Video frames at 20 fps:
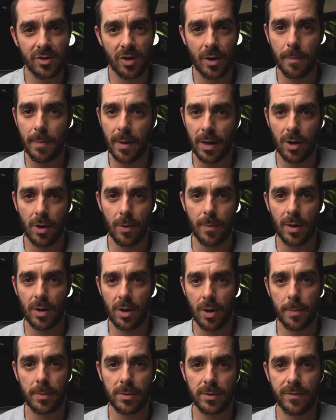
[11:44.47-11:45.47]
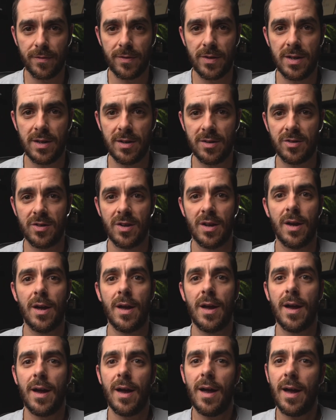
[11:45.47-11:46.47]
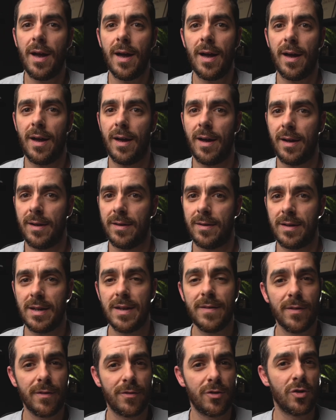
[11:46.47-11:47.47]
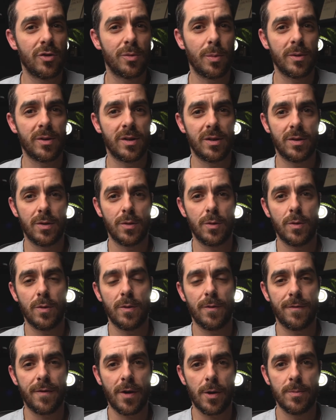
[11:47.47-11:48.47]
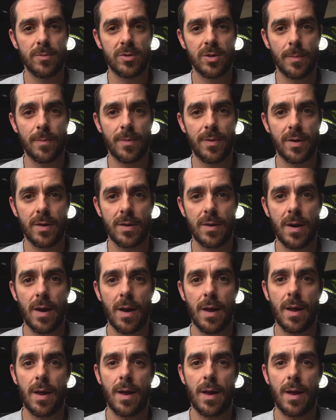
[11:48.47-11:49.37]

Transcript: You can pick up a couple of these, and even if you just wanted to film something